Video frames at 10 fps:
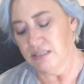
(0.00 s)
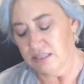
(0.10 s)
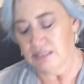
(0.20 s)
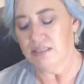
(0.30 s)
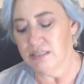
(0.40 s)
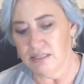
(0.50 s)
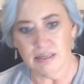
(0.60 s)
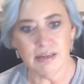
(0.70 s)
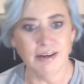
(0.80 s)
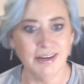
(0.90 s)

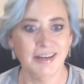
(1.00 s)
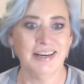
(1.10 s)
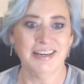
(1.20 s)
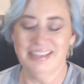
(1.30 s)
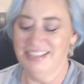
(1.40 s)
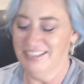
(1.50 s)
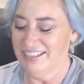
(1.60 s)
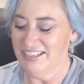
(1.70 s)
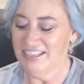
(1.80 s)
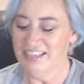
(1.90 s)

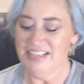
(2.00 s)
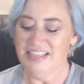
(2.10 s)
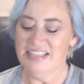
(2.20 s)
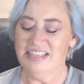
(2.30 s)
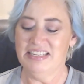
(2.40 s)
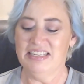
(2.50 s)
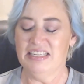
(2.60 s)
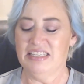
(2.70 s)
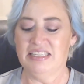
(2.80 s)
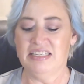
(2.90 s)

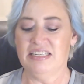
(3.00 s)
(silence)